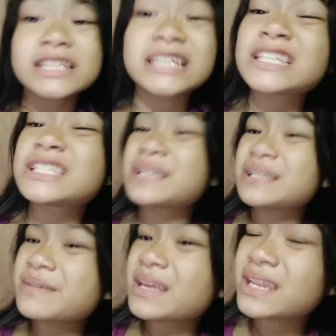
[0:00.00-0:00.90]
That is not
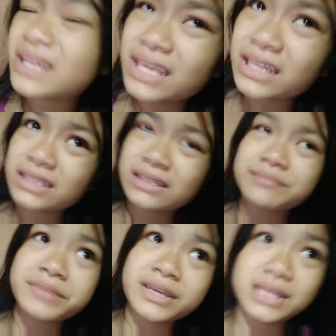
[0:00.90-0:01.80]
my name.
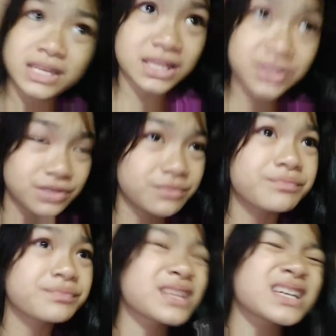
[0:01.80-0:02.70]

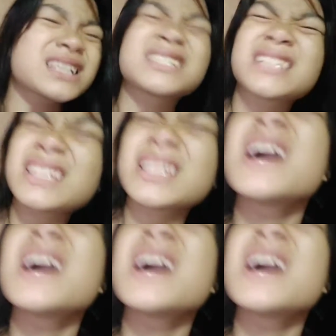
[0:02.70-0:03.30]
That is not